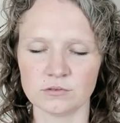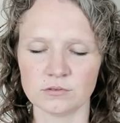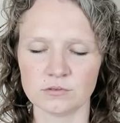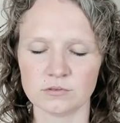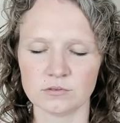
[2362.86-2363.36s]

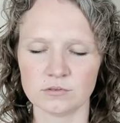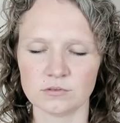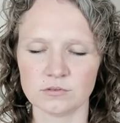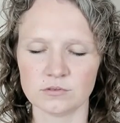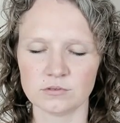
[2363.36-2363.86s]

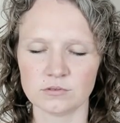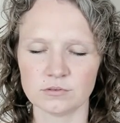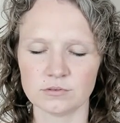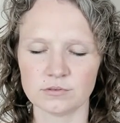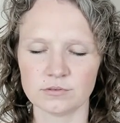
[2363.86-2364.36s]

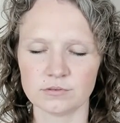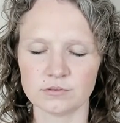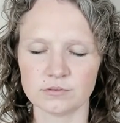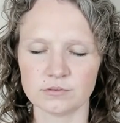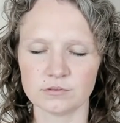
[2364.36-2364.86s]

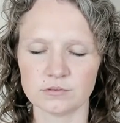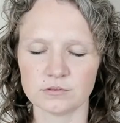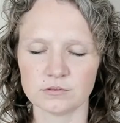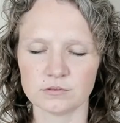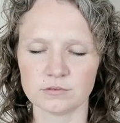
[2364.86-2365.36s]

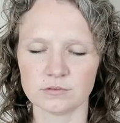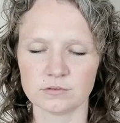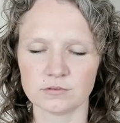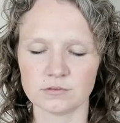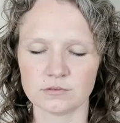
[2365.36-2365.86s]

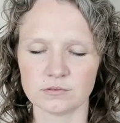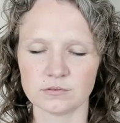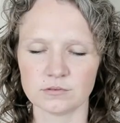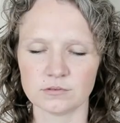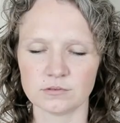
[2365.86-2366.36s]

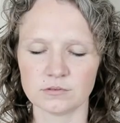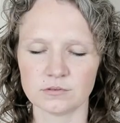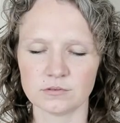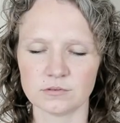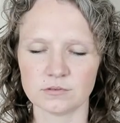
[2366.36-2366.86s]

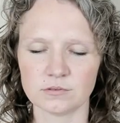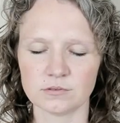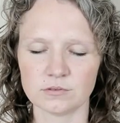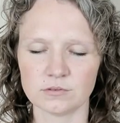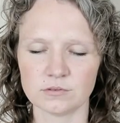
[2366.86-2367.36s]

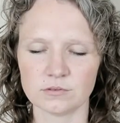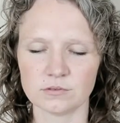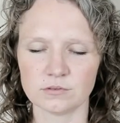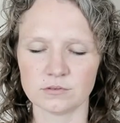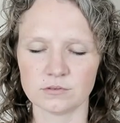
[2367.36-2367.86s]

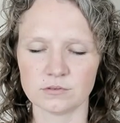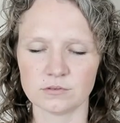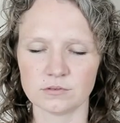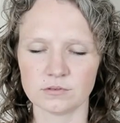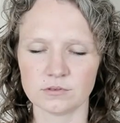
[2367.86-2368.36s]
(silence)